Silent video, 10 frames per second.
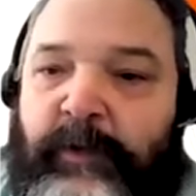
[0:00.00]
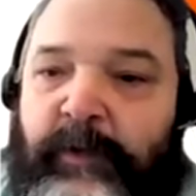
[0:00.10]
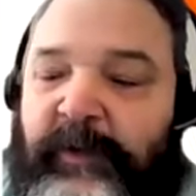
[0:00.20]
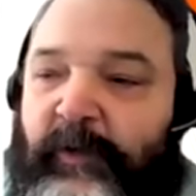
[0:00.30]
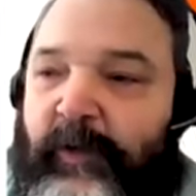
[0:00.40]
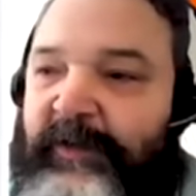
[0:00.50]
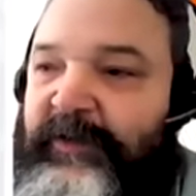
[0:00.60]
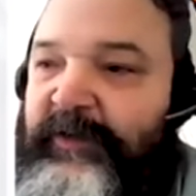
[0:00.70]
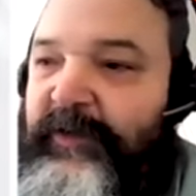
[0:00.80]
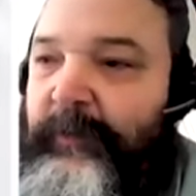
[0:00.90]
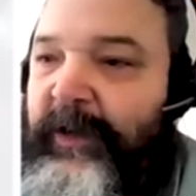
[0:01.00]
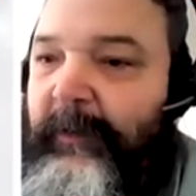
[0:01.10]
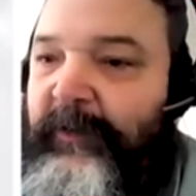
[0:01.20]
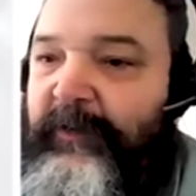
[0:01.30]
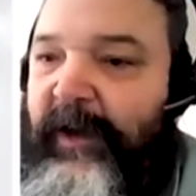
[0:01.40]
Some questions you'll be
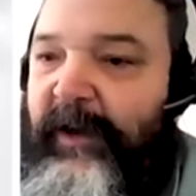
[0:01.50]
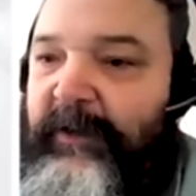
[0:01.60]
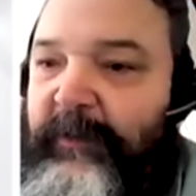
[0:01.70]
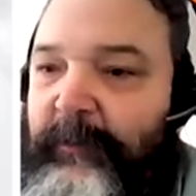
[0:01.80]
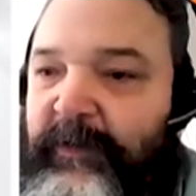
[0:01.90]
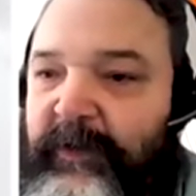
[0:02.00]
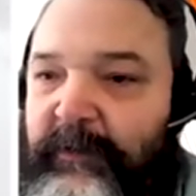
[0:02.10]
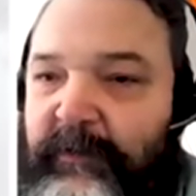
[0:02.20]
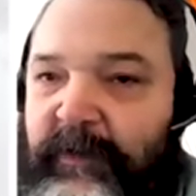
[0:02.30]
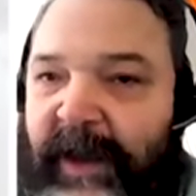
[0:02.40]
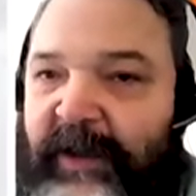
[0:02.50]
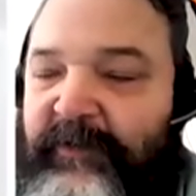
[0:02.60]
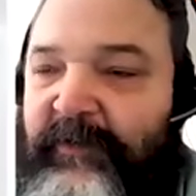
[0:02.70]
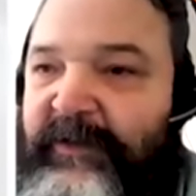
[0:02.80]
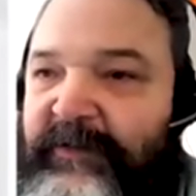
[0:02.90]
able to
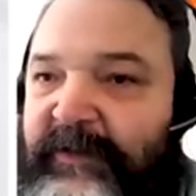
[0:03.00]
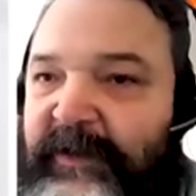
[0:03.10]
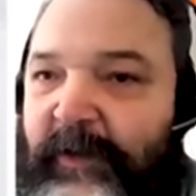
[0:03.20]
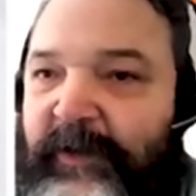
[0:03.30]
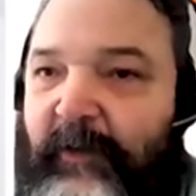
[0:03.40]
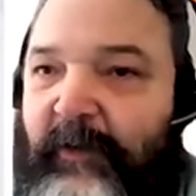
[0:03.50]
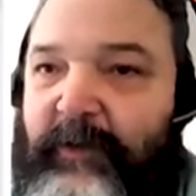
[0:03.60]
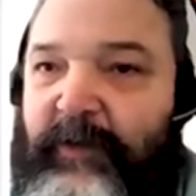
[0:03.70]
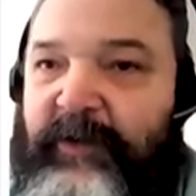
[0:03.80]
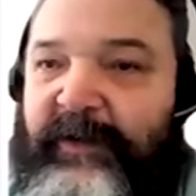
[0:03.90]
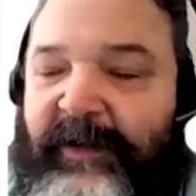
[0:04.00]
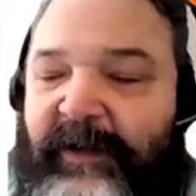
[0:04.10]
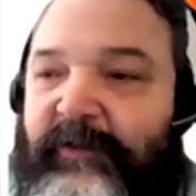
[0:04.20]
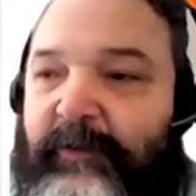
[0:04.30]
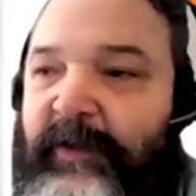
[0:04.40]
answer easily without
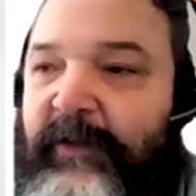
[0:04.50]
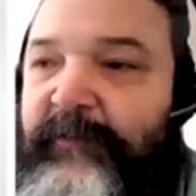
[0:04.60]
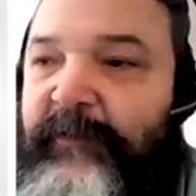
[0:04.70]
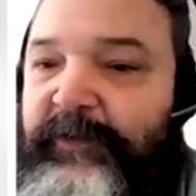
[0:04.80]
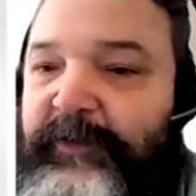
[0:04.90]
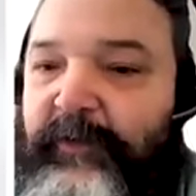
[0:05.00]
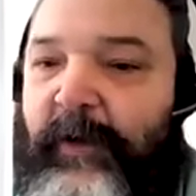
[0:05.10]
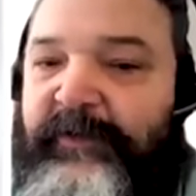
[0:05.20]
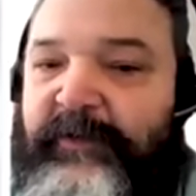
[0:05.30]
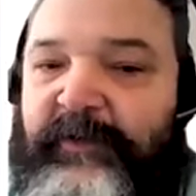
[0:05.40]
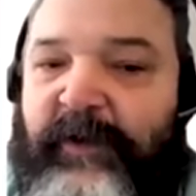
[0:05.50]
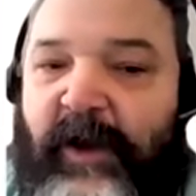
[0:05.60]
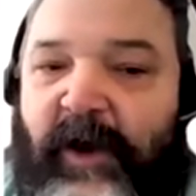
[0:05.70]
ticking through that full 2 questions.